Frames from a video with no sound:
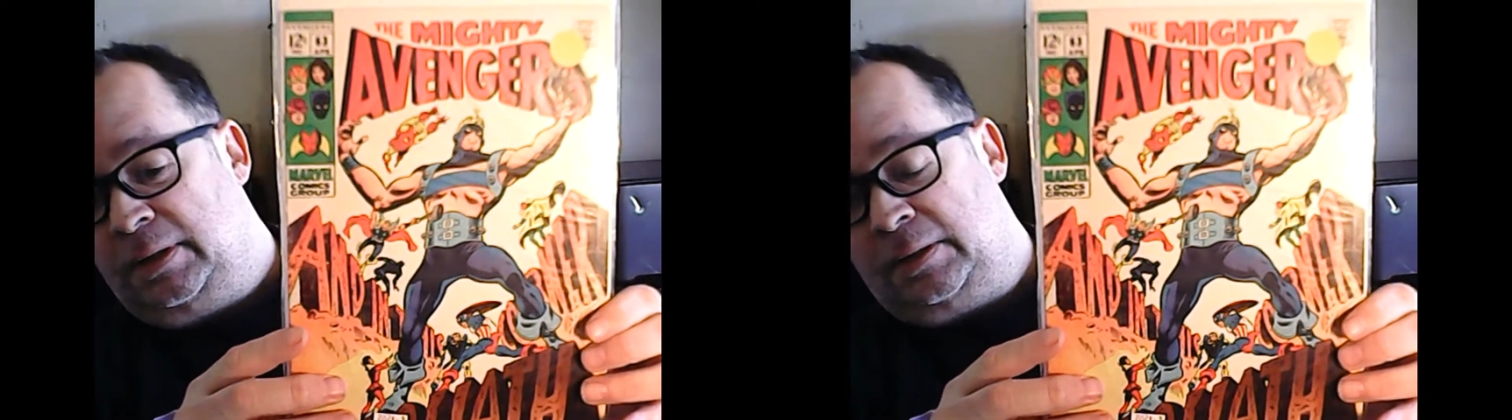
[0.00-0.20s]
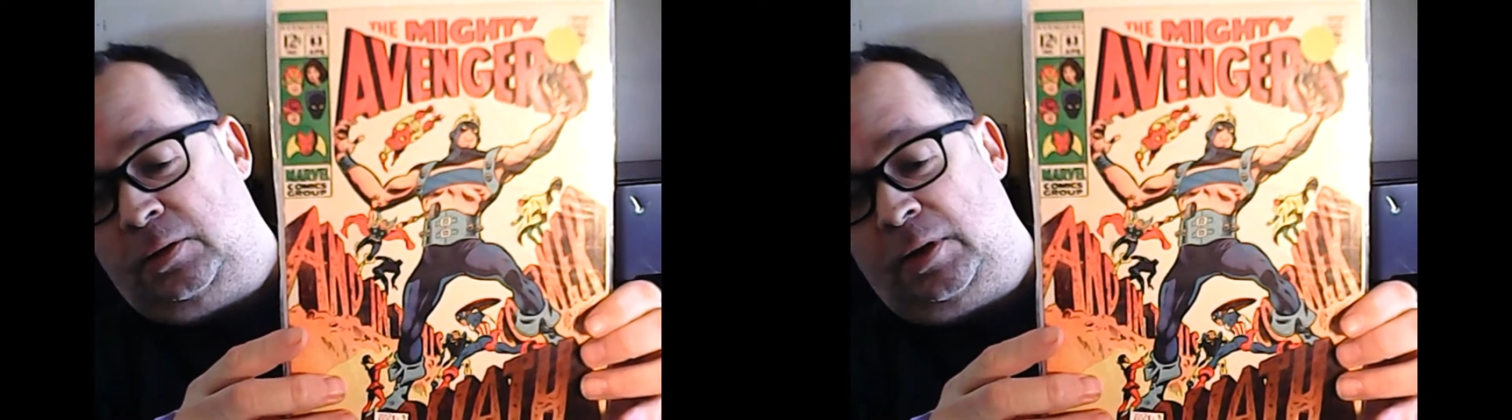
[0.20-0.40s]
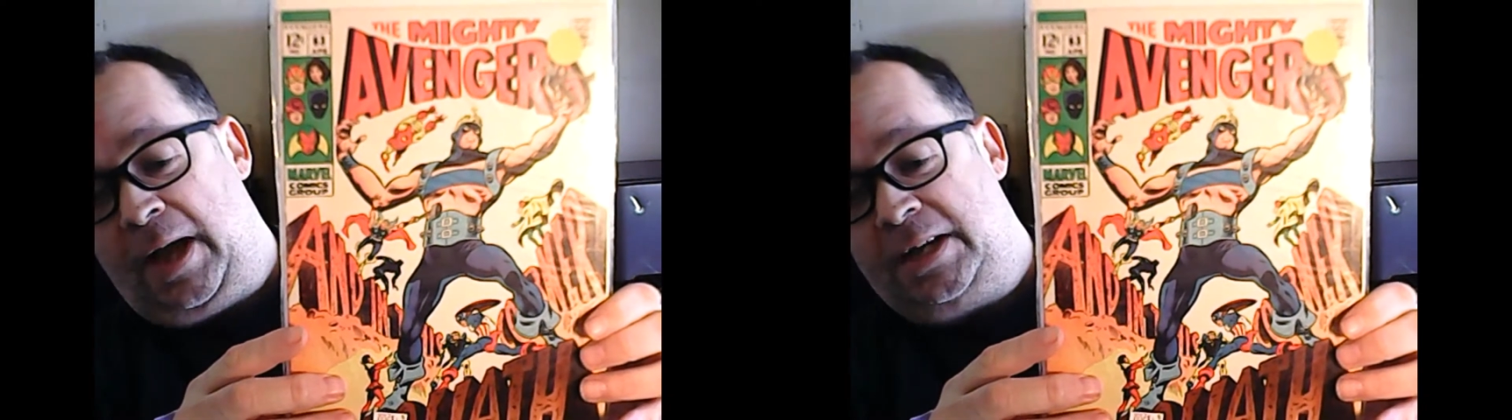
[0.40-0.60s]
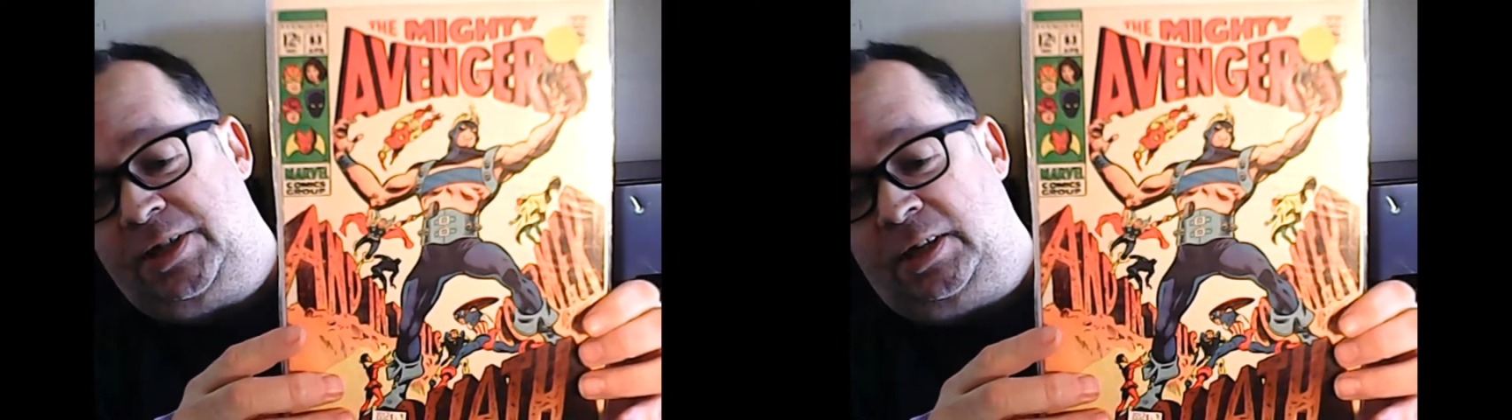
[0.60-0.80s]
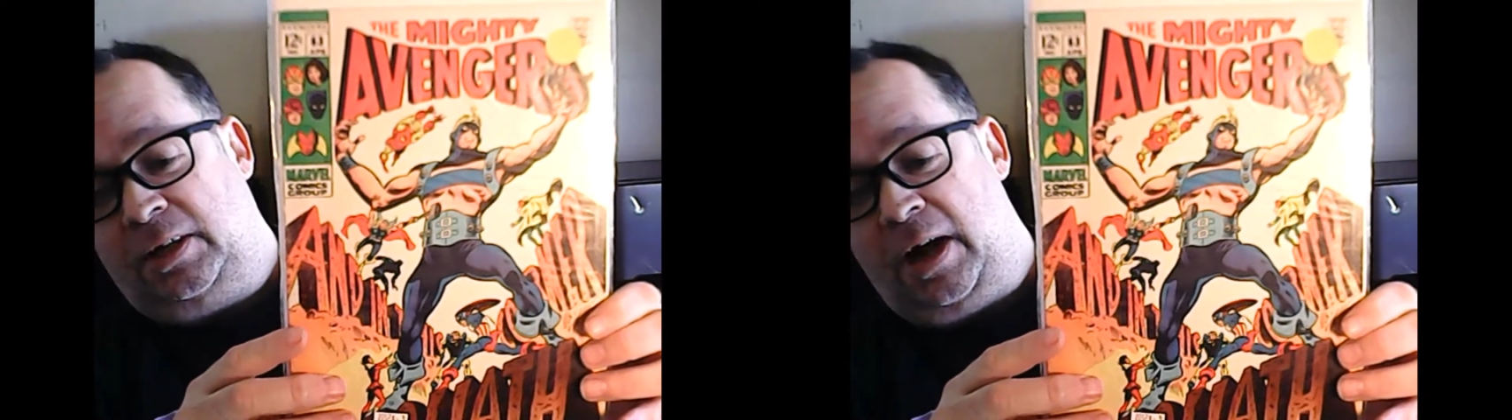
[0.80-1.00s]

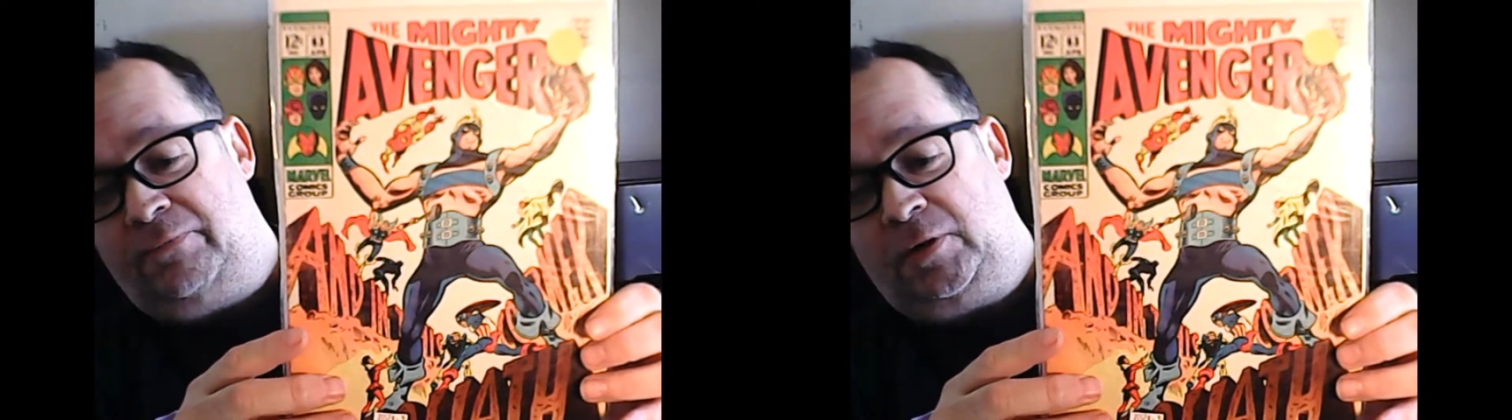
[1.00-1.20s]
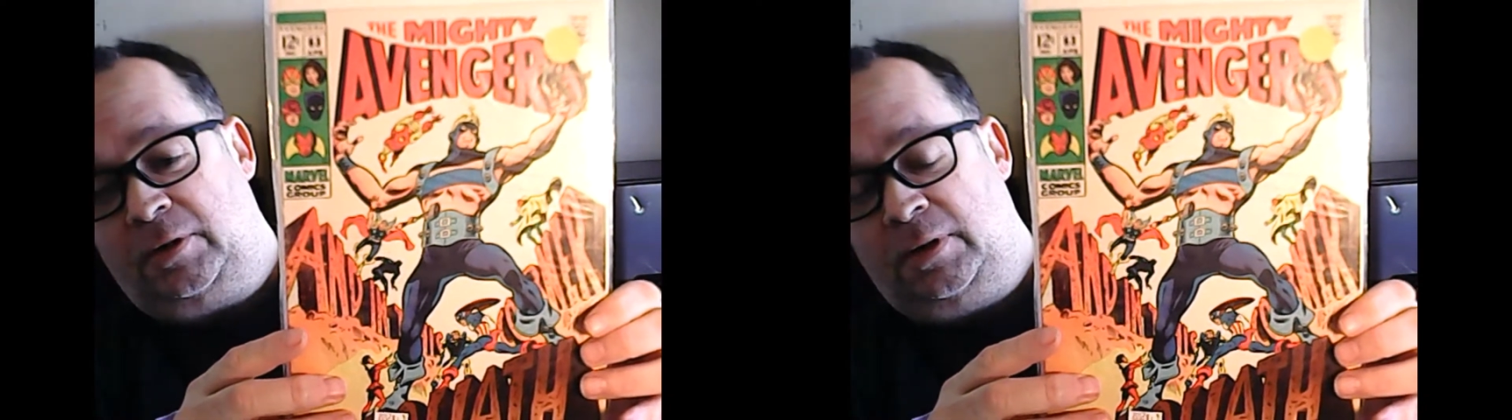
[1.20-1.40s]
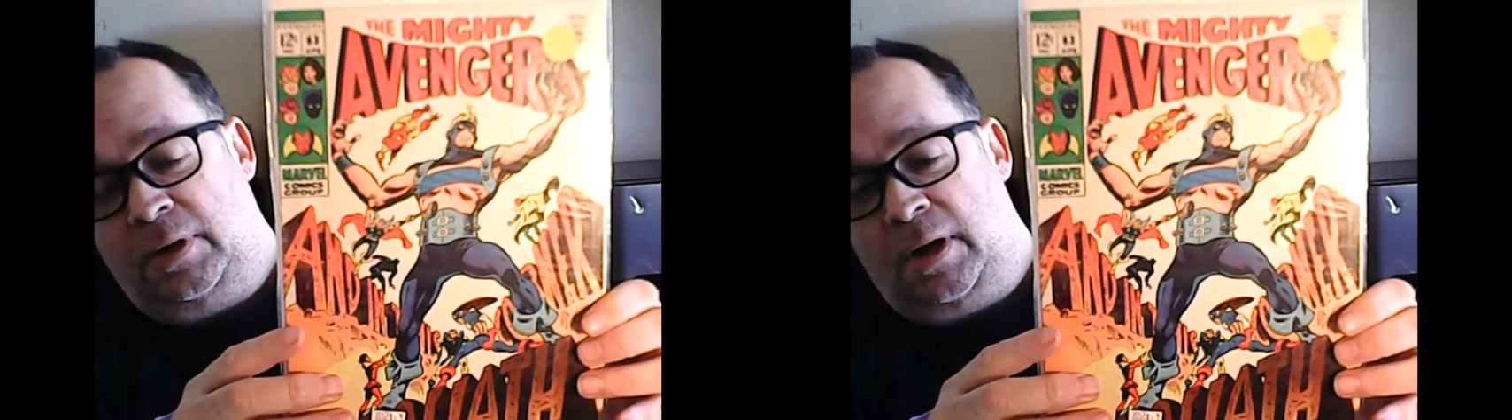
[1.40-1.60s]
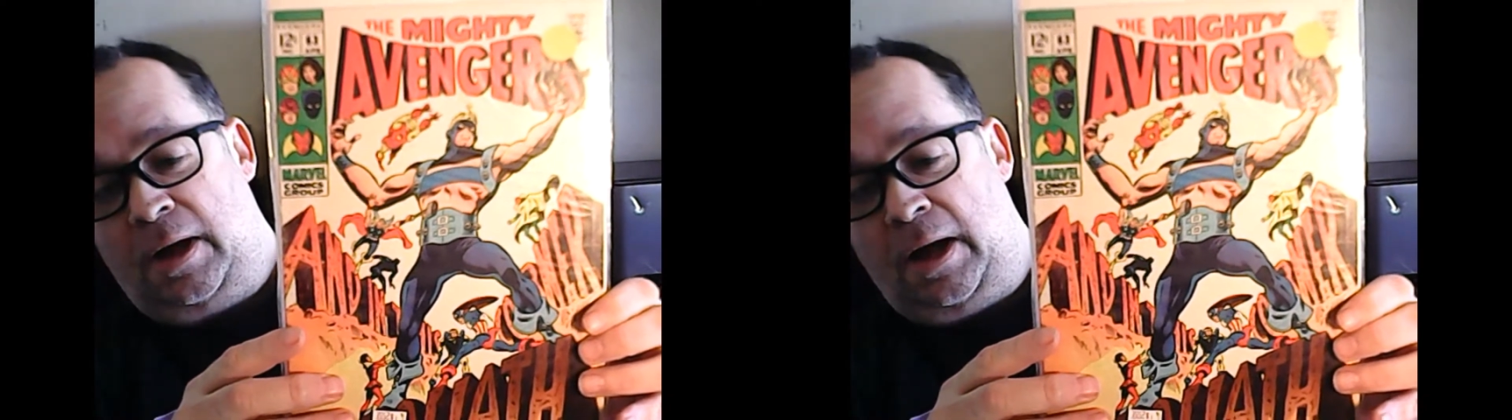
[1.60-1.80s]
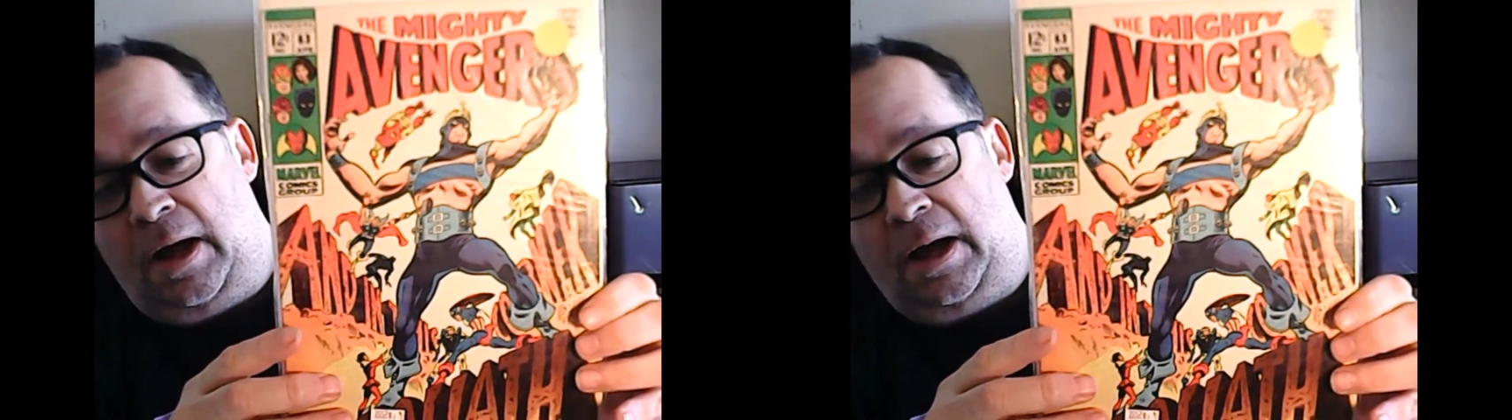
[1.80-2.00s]
Classic cover.
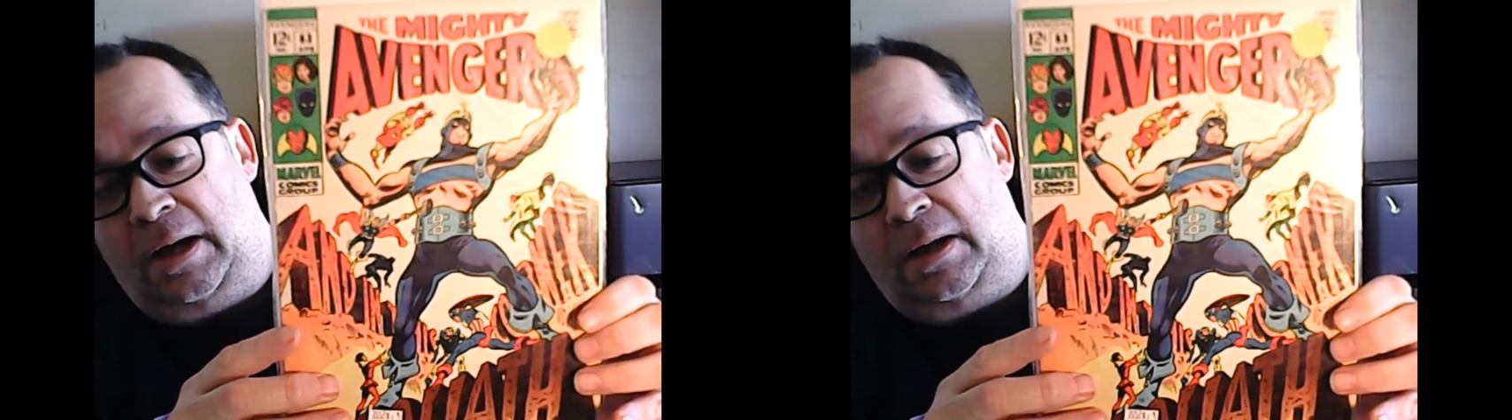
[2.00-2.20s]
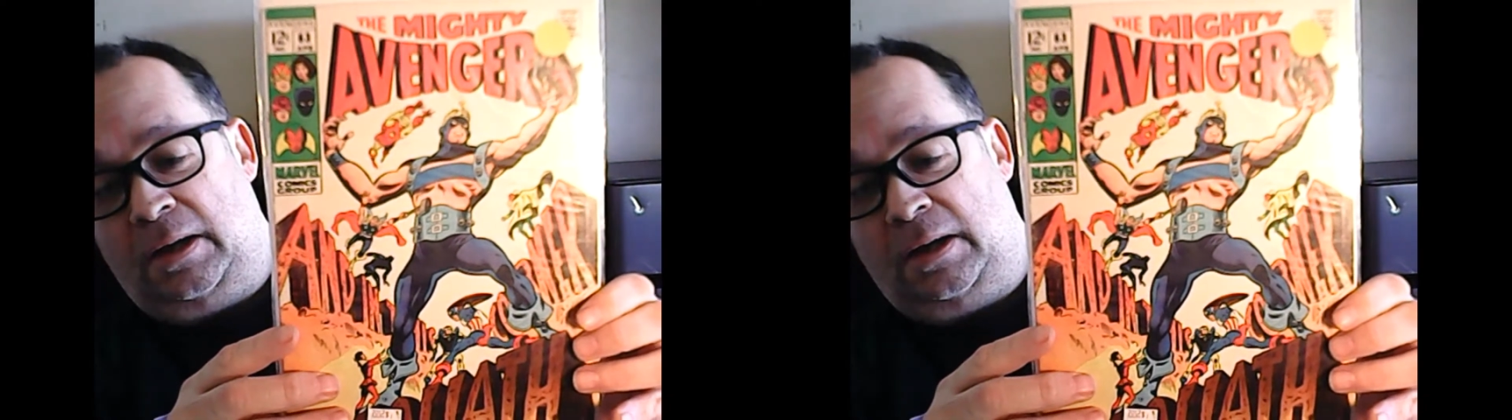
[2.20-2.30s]
I